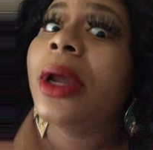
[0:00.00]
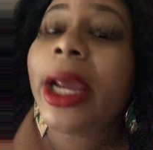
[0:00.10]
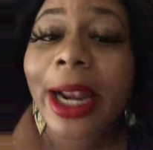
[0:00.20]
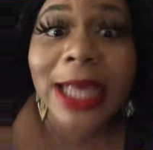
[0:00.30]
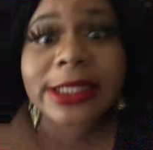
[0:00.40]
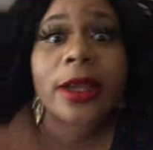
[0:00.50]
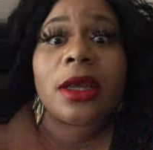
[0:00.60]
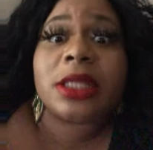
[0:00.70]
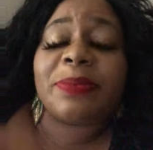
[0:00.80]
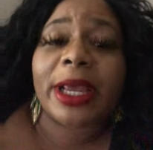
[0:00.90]
And I say
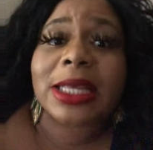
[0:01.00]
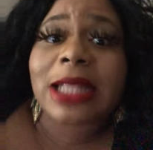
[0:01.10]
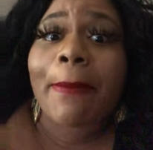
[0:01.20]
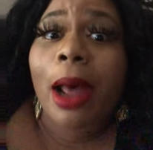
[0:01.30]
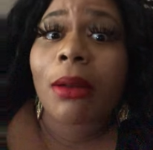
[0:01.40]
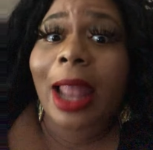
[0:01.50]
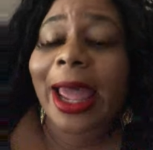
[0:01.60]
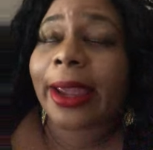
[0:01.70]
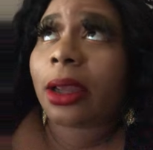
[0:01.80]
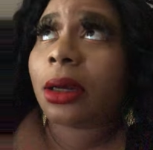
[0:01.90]
us because I bought
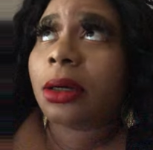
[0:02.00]
like,